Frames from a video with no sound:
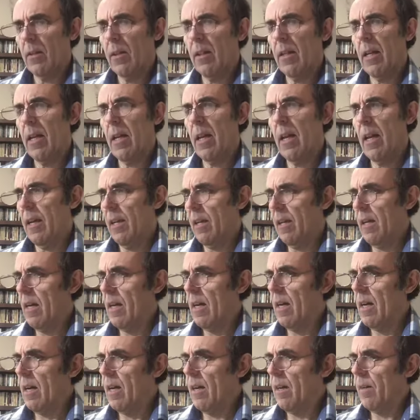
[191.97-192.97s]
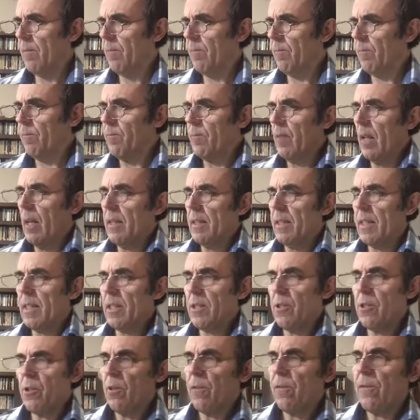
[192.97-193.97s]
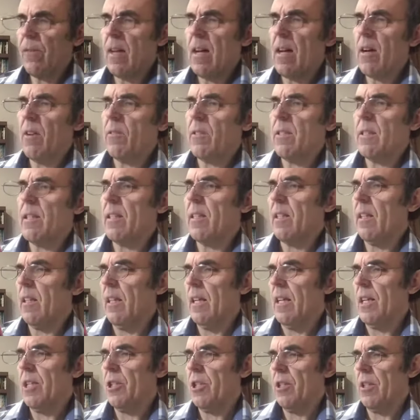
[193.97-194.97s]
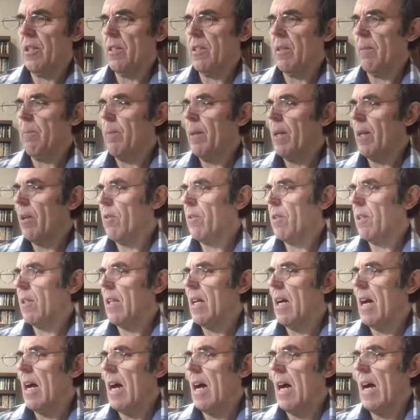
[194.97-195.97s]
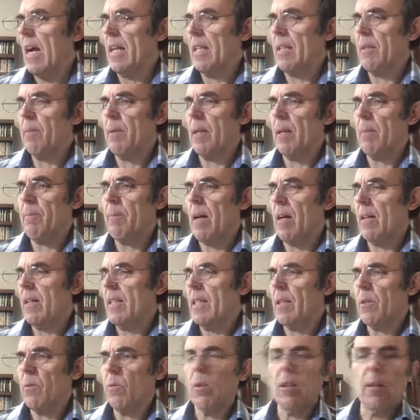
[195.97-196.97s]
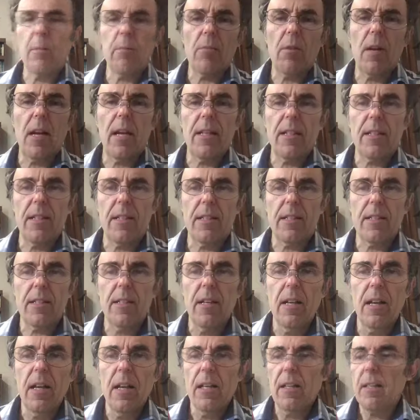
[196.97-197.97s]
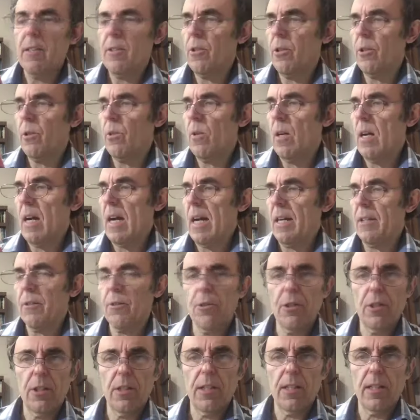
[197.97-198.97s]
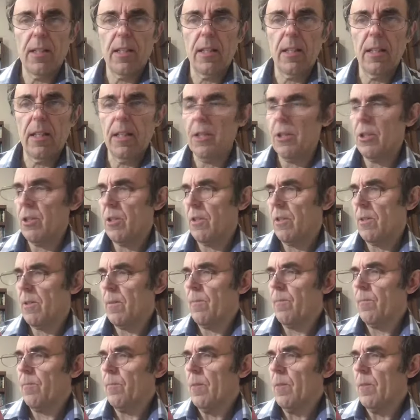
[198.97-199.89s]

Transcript: Okay, these newfound scintillations appeared to the eye to be about equal in brightness to hydrogen scintillations.